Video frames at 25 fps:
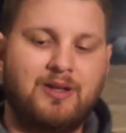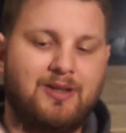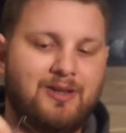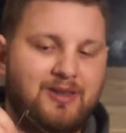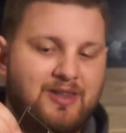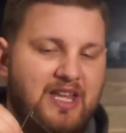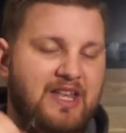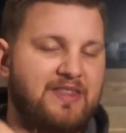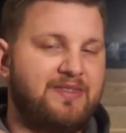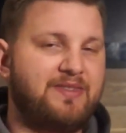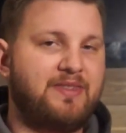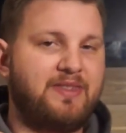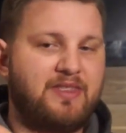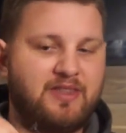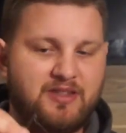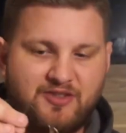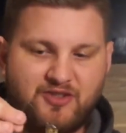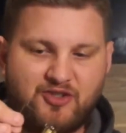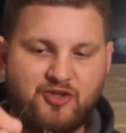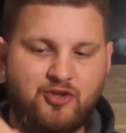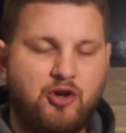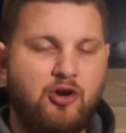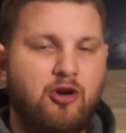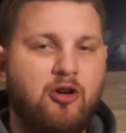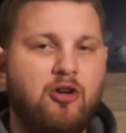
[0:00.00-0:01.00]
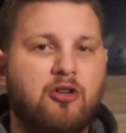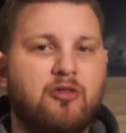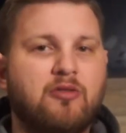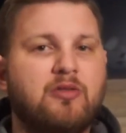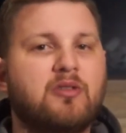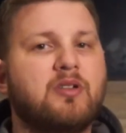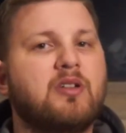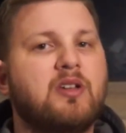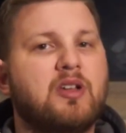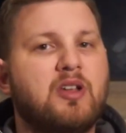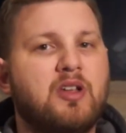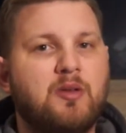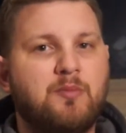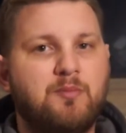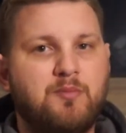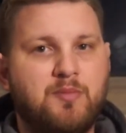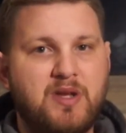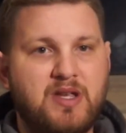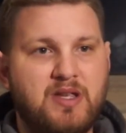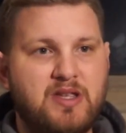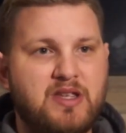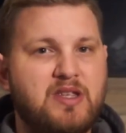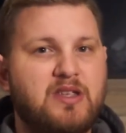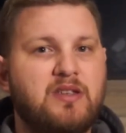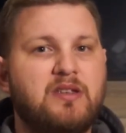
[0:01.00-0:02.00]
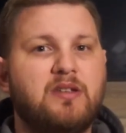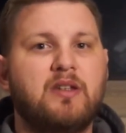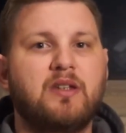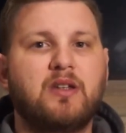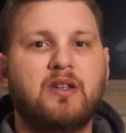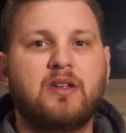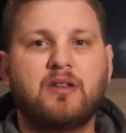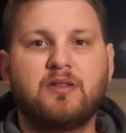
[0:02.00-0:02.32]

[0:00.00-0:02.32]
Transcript: Let the skirt be